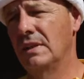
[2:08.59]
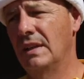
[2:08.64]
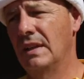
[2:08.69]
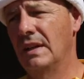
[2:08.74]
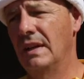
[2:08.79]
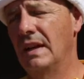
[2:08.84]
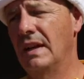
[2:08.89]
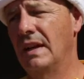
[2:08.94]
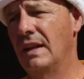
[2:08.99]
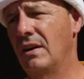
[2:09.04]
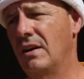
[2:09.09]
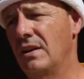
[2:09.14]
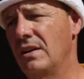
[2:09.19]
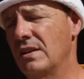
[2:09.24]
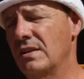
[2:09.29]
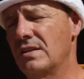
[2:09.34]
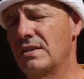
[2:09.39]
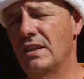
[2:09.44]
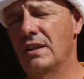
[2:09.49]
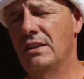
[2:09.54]
And
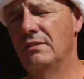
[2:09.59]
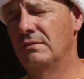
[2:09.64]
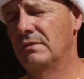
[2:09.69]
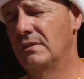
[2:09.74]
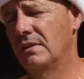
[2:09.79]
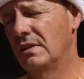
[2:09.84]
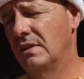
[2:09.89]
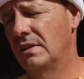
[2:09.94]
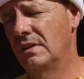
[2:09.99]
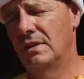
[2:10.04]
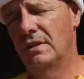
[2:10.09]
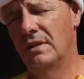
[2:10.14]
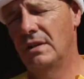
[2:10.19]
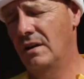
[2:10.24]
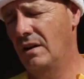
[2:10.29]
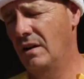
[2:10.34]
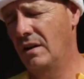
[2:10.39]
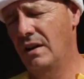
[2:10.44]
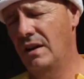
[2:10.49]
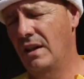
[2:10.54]
I just said,
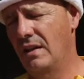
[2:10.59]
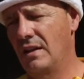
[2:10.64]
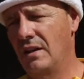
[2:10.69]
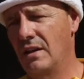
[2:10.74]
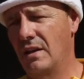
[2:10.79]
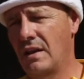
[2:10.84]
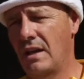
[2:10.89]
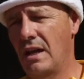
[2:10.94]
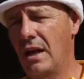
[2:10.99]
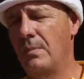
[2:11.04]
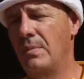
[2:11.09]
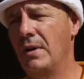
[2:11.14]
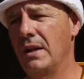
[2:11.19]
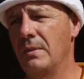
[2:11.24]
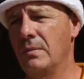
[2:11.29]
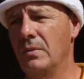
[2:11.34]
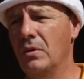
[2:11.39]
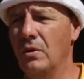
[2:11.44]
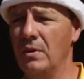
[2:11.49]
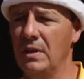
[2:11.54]
I don't think I can cope
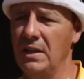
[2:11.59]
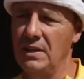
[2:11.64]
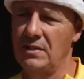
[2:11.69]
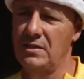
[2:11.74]
anymore.